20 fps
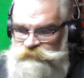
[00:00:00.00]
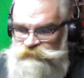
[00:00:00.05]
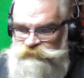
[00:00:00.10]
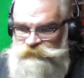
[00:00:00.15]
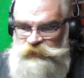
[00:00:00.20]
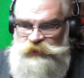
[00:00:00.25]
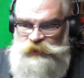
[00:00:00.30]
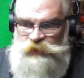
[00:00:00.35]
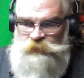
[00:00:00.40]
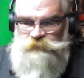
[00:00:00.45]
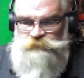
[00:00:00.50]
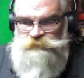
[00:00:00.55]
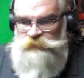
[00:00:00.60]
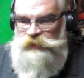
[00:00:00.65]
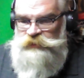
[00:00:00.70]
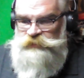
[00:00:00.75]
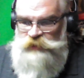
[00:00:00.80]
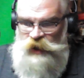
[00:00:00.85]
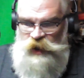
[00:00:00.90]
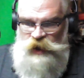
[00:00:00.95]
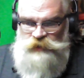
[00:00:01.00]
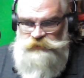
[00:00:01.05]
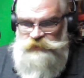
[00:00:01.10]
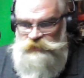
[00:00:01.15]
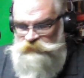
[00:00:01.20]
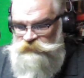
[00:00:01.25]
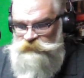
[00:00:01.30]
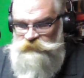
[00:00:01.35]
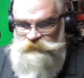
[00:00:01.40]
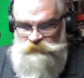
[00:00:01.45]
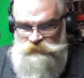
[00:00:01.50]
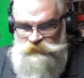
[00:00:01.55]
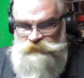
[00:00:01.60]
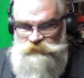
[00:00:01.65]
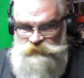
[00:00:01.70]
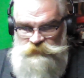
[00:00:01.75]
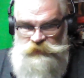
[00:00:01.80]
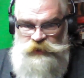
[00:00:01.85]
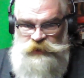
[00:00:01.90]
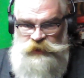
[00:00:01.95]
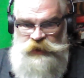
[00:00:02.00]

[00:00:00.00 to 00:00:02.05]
you know, I talked and it